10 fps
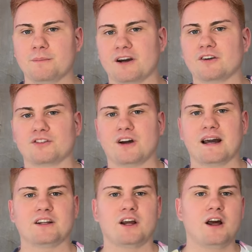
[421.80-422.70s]

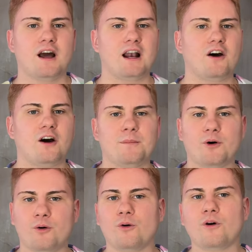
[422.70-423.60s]
monoxide alarm
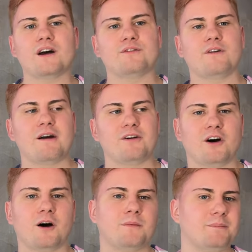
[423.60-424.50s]
or a fire
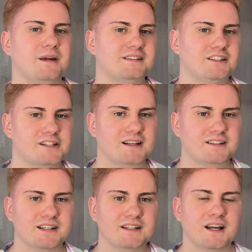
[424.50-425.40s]
alarm being
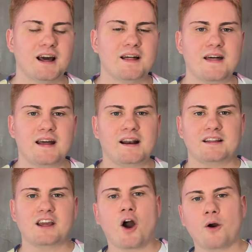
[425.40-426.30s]
detected, then
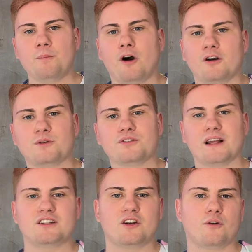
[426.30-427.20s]
the HomePod will
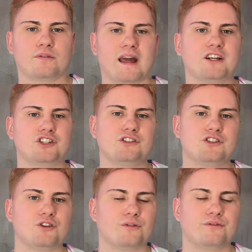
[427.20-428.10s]
send a notification
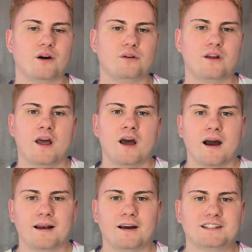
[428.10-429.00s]
to your phone
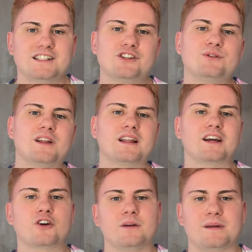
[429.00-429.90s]
alerting you that there
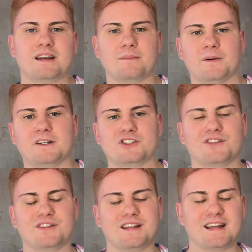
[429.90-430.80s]
could be an
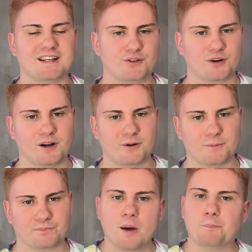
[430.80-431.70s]
emergency in your home.